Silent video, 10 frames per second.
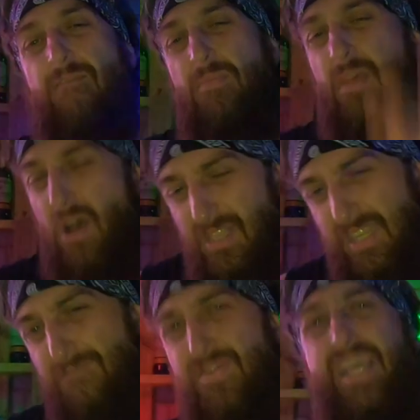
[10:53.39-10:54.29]
from the
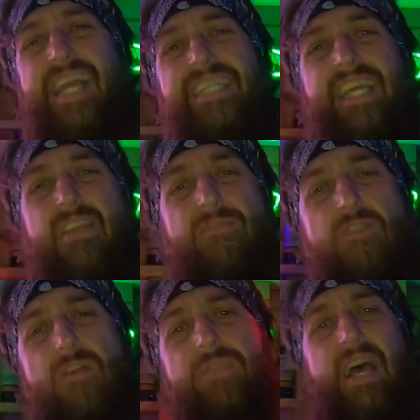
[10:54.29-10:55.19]
Aussie VHS
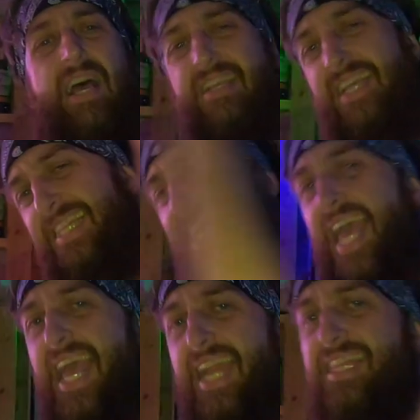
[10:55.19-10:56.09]
Thrifter. You get a
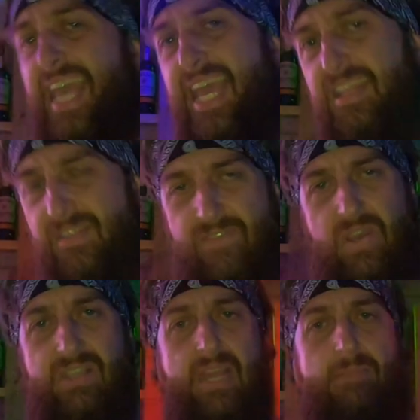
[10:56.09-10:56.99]
10 out of 10 in your
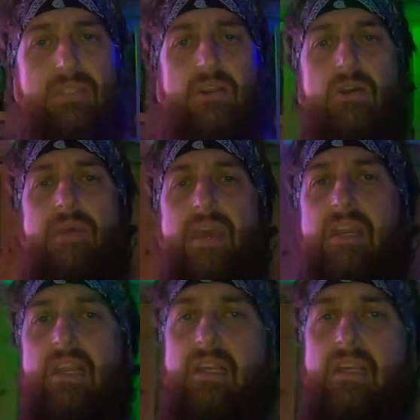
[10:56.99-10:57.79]
first episode, man.